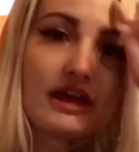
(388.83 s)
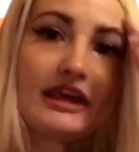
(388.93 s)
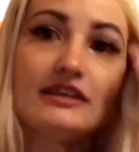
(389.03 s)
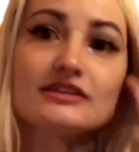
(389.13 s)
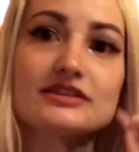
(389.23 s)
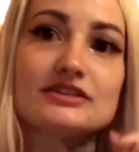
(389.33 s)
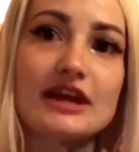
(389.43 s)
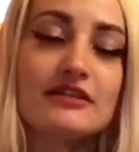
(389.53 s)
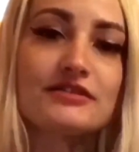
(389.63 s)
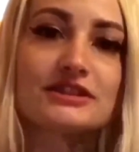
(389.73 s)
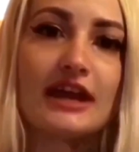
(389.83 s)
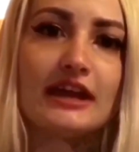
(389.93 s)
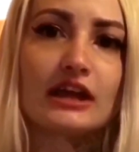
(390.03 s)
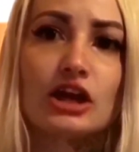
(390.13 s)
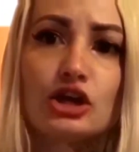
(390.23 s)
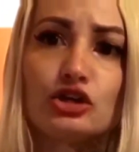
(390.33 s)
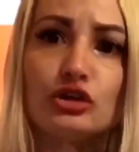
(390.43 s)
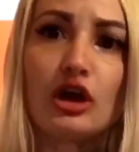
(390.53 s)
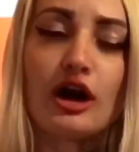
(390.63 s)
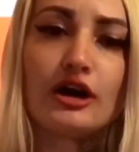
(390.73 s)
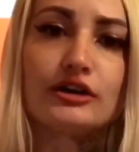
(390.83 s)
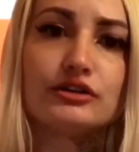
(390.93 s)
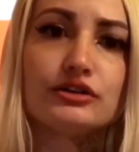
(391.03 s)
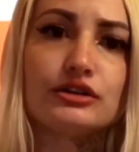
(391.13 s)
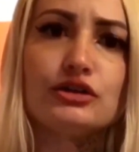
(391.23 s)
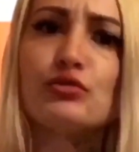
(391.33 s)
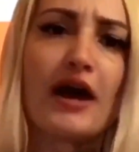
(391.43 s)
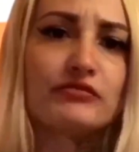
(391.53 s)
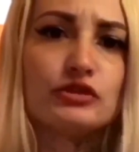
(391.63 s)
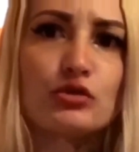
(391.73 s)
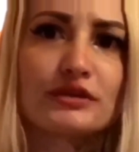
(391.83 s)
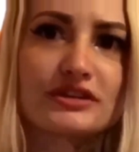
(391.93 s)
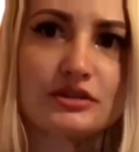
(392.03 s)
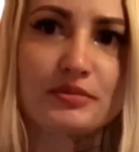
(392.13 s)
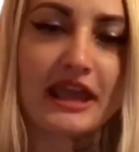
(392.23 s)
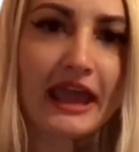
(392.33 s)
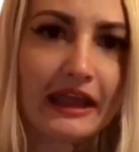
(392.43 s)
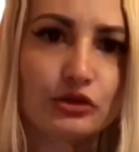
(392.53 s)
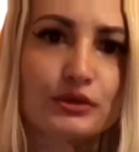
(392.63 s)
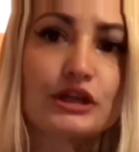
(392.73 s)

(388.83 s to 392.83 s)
Instead of saying, you have no reason to be angry,